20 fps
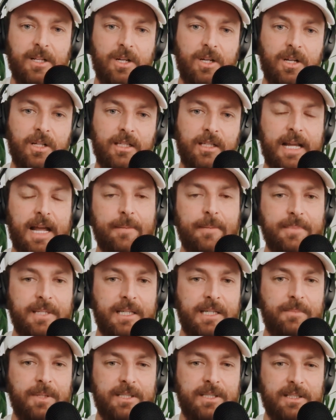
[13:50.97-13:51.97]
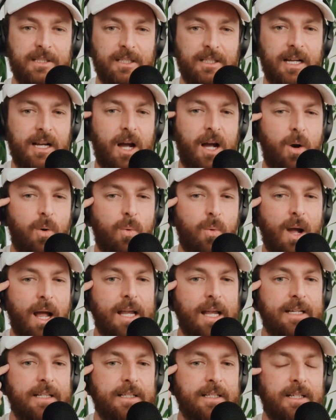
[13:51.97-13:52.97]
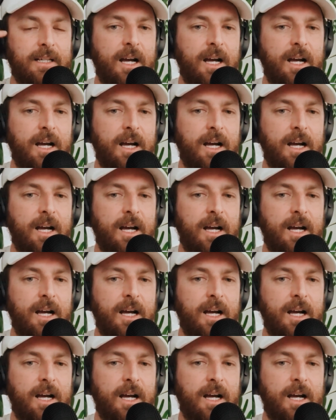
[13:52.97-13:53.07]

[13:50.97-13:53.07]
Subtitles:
early happening, but you're like, oh, wait,